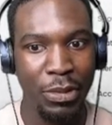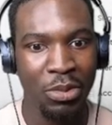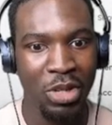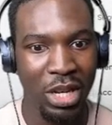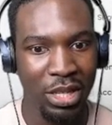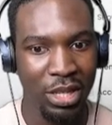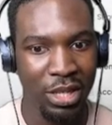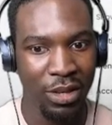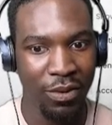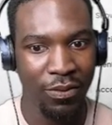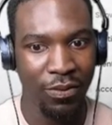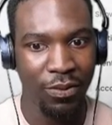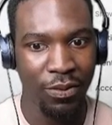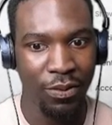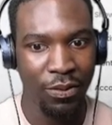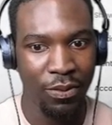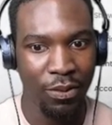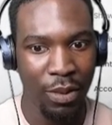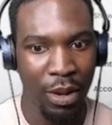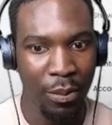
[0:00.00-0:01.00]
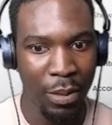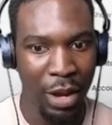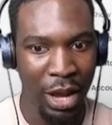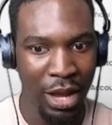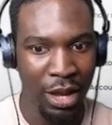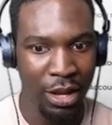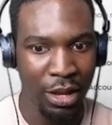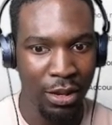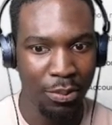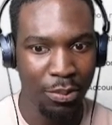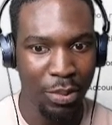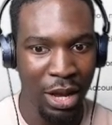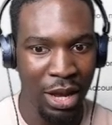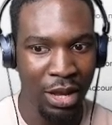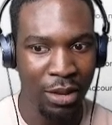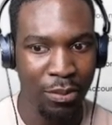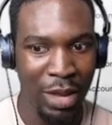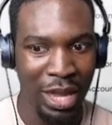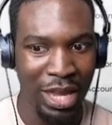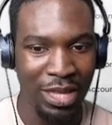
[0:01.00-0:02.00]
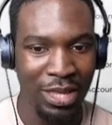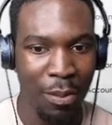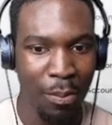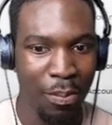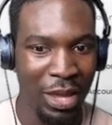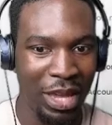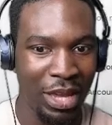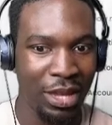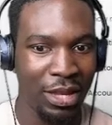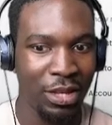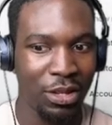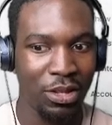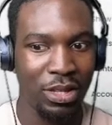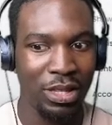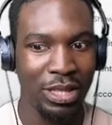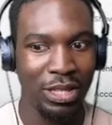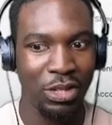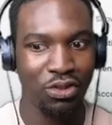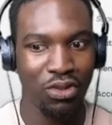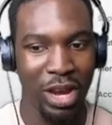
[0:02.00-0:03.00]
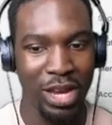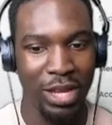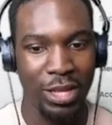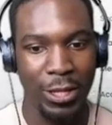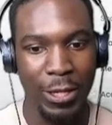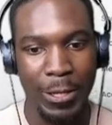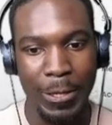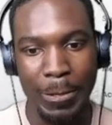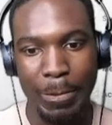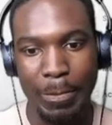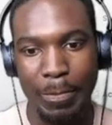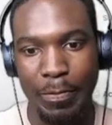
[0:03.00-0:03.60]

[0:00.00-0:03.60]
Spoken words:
objective by making a big trade.